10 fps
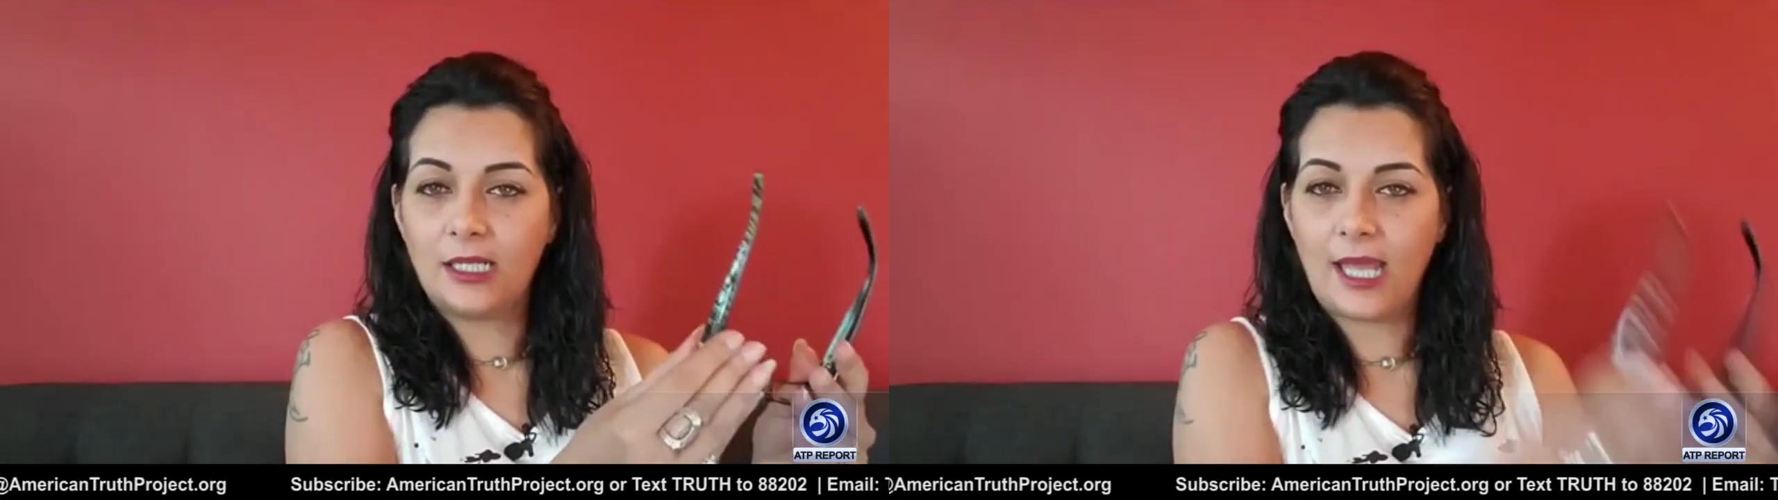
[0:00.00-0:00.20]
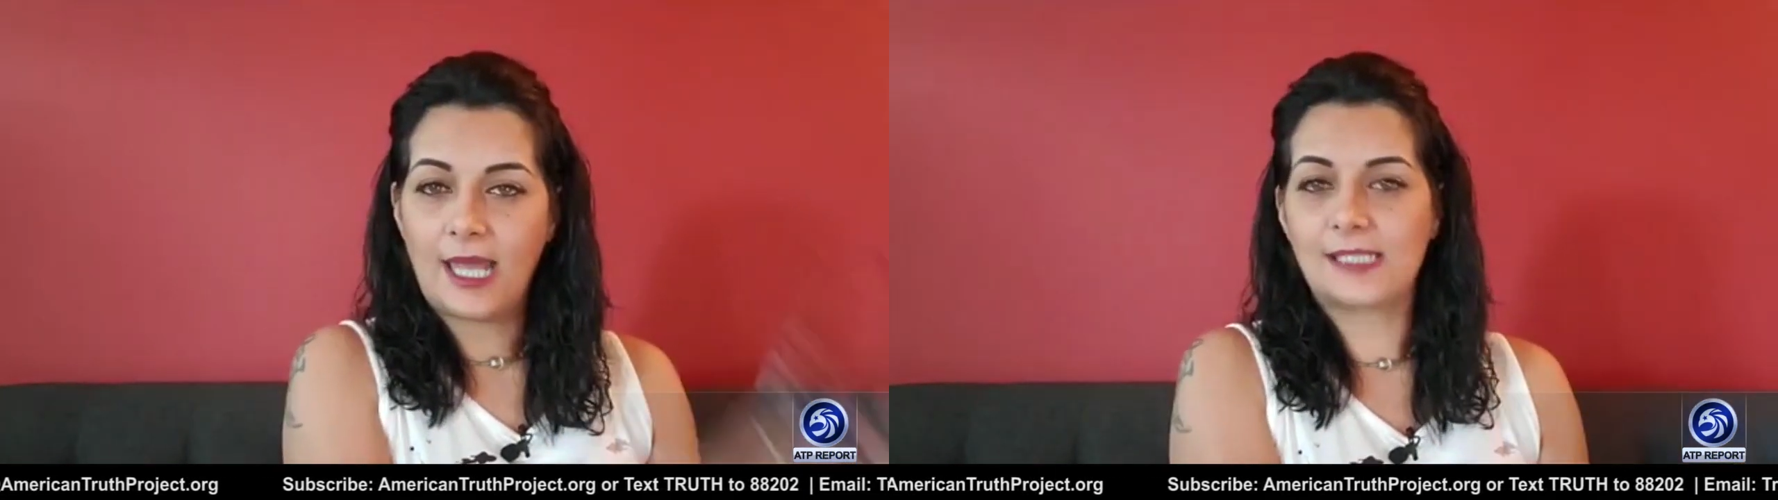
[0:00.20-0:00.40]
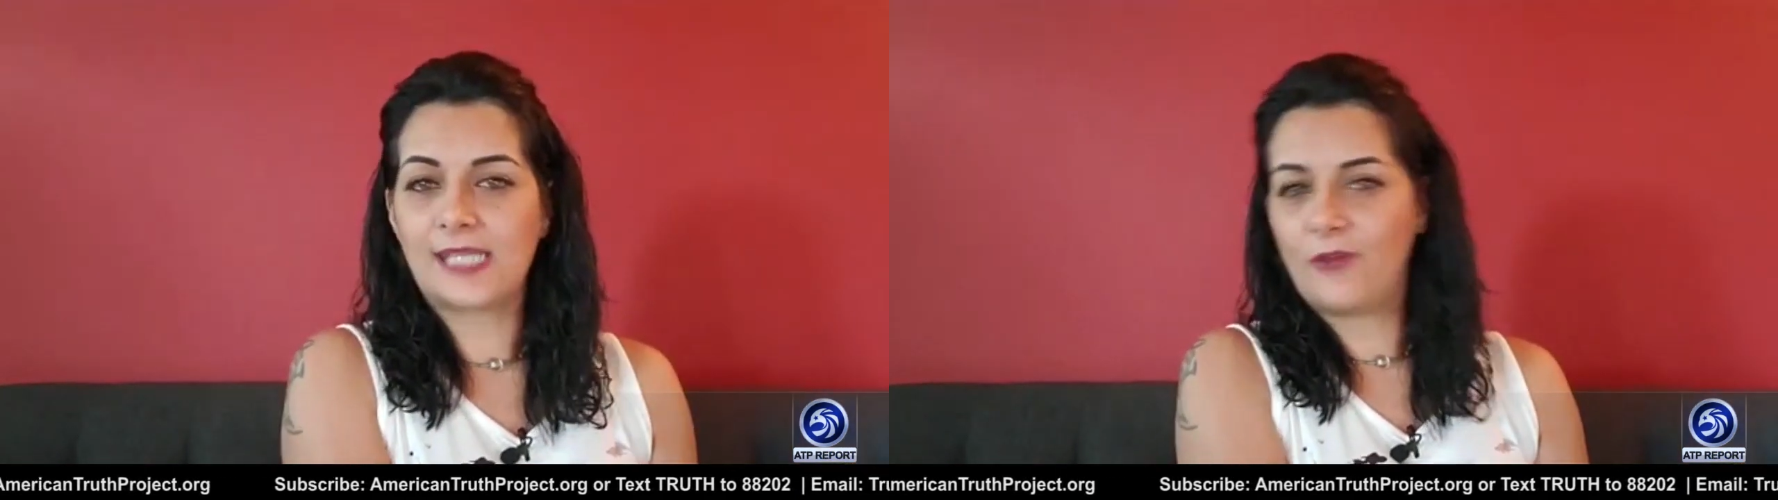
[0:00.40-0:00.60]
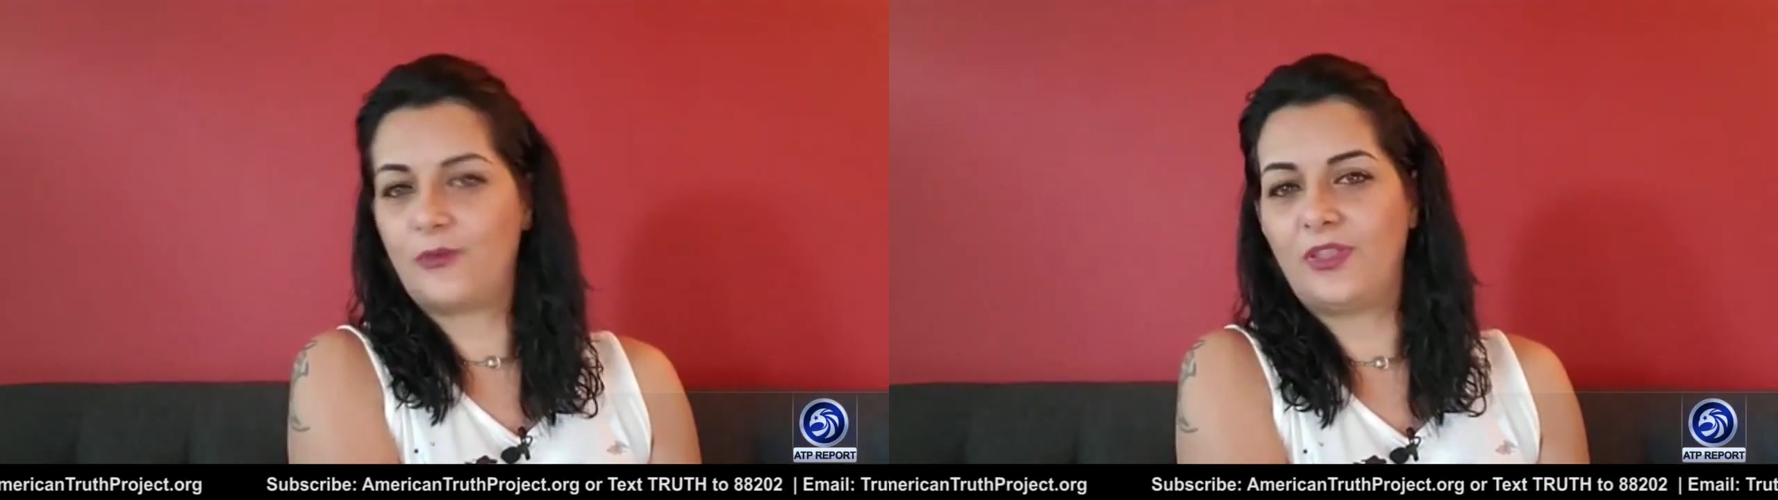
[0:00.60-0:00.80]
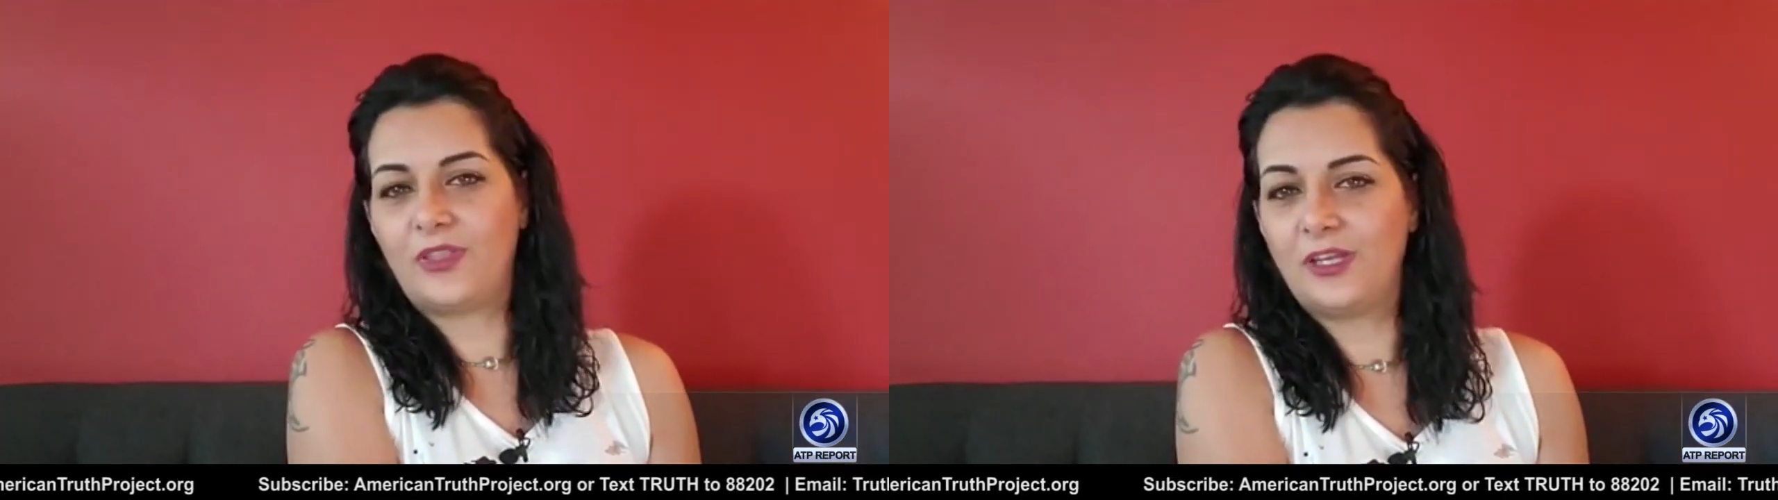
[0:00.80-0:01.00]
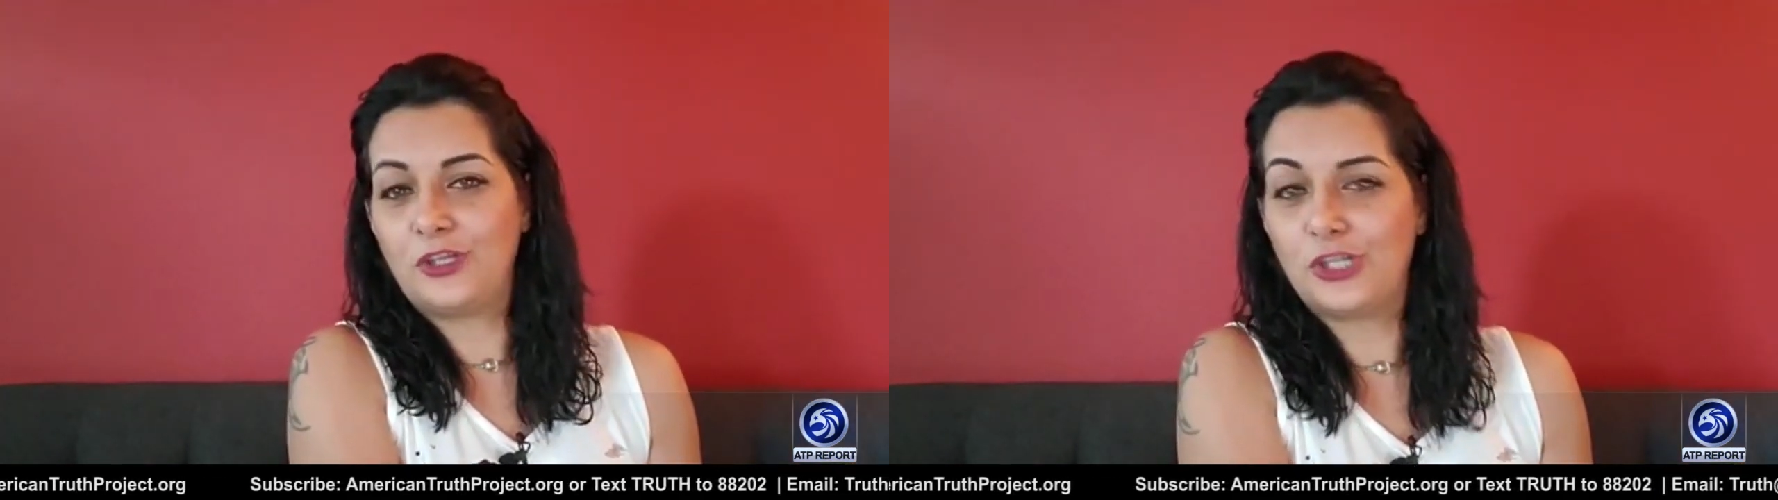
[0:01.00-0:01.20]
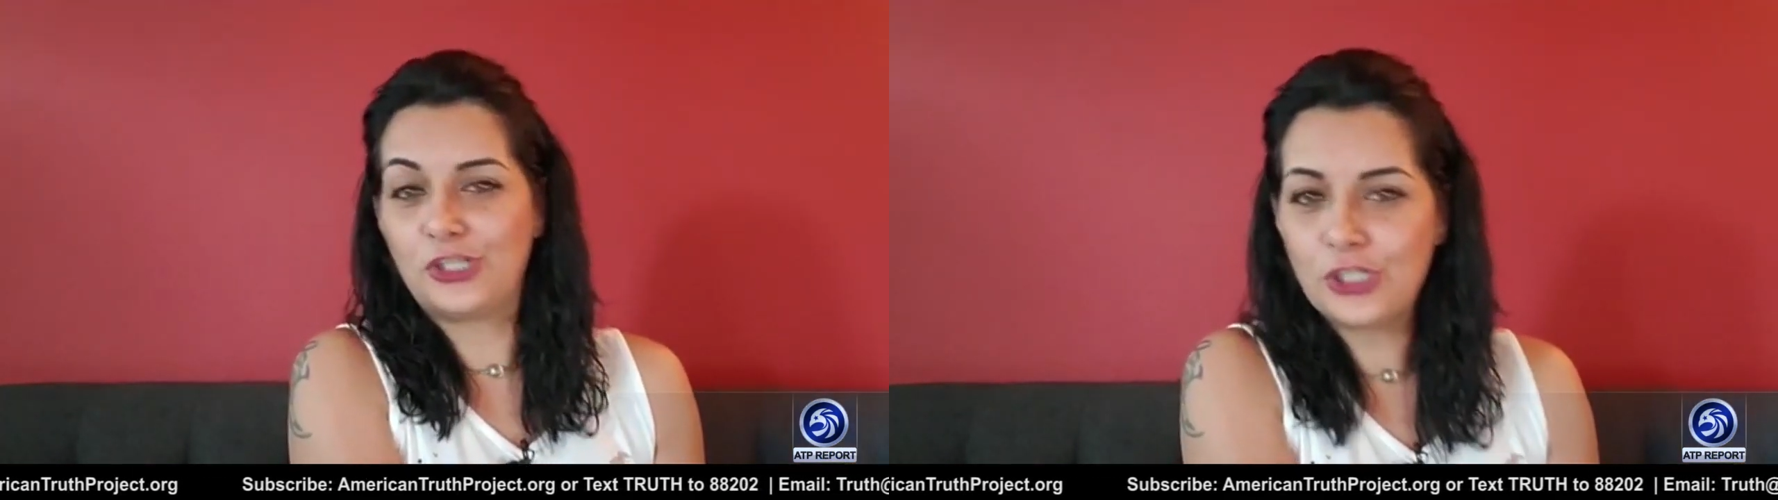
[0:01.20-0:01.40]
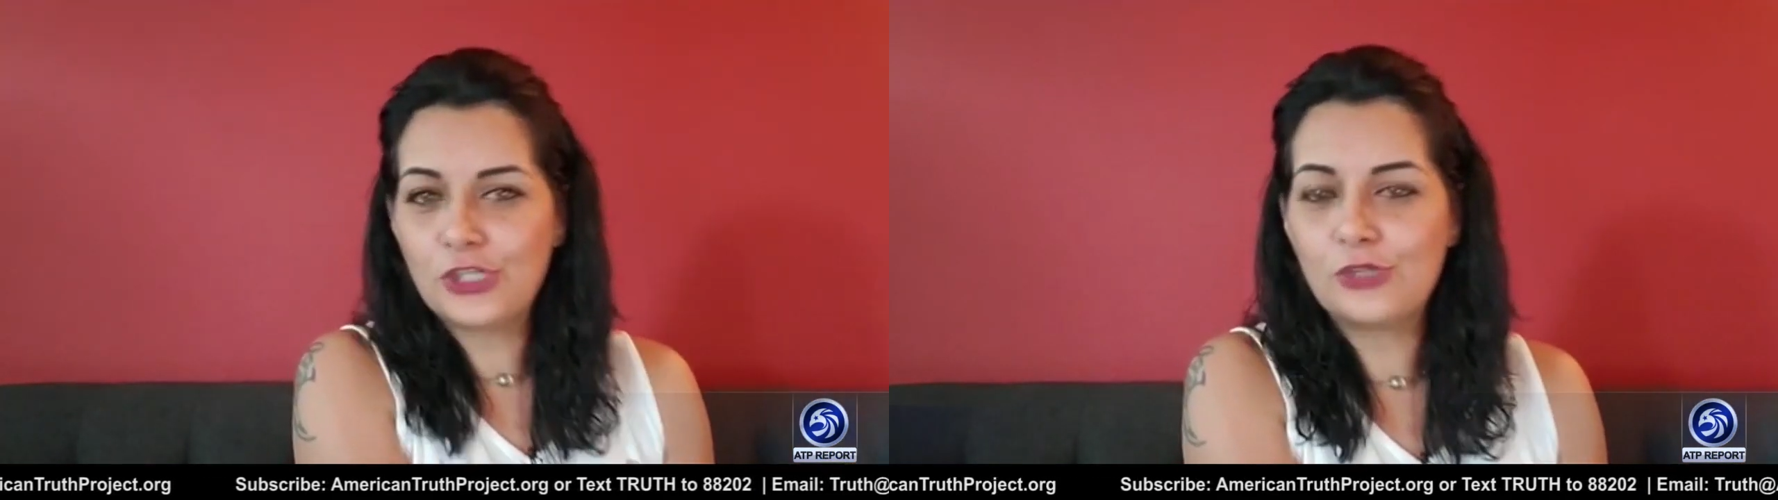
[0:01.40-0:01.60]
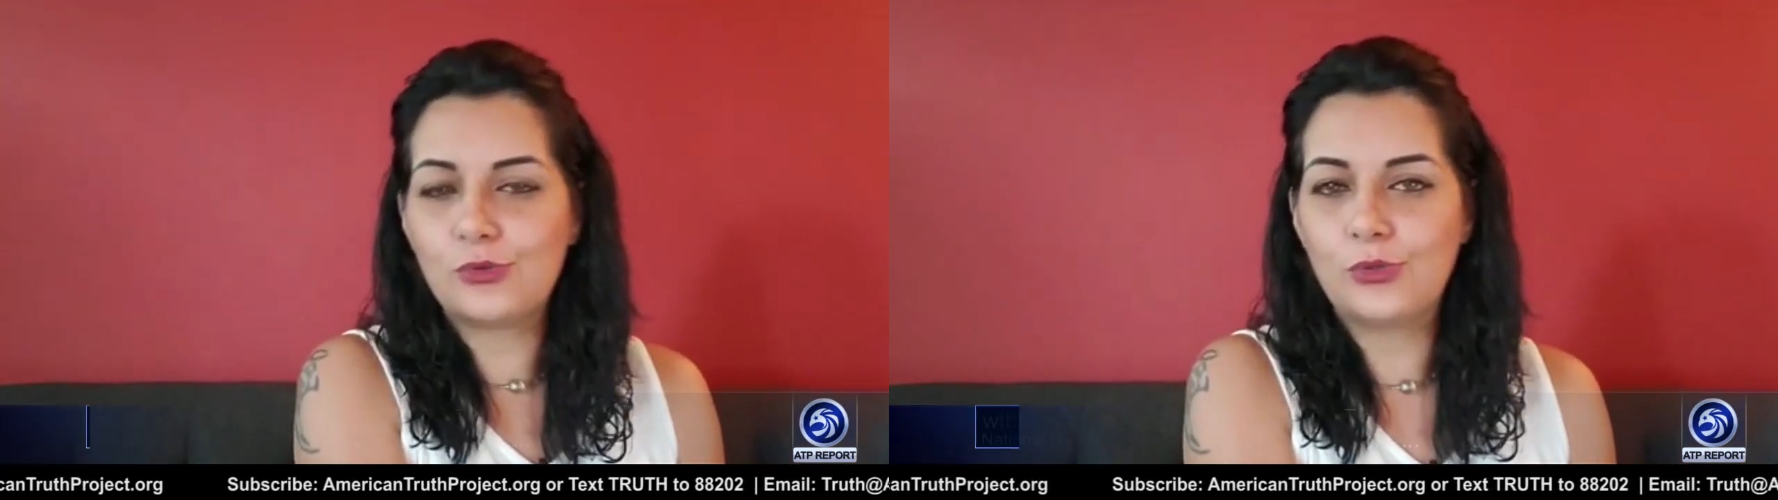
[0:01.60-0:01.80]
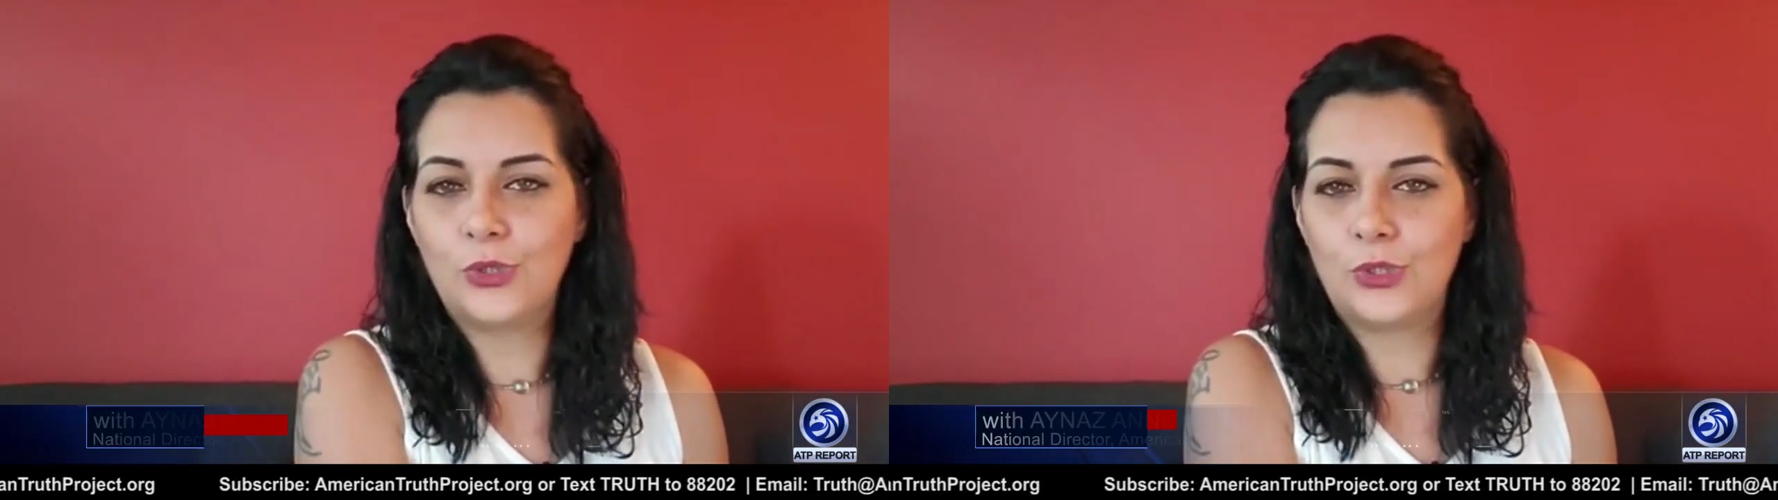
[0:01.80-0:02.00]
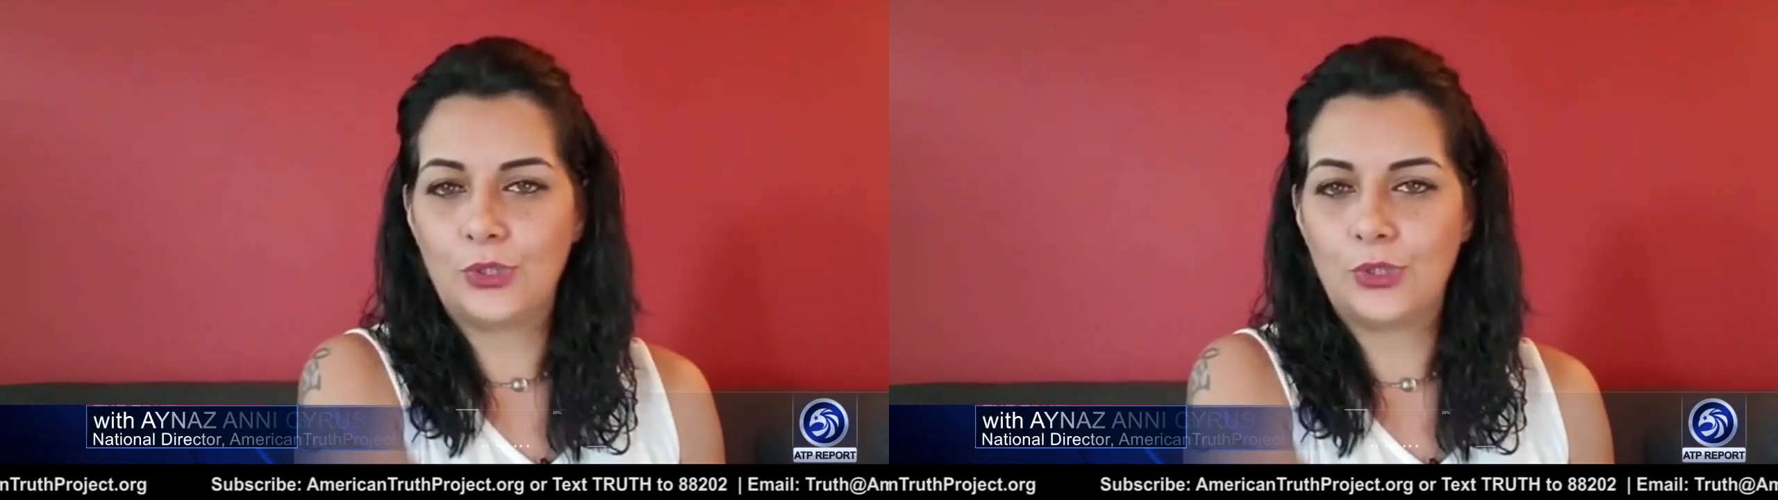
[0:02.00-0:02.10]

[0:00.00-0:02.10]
has everything to do